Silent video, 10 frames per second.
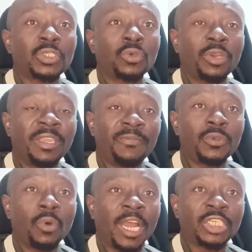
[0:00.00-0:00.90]
So if
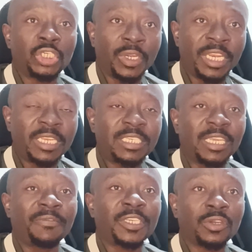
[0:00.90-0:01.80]
you are joining
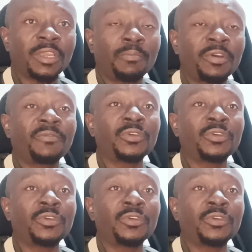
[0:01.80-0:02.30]
TFA Talking Point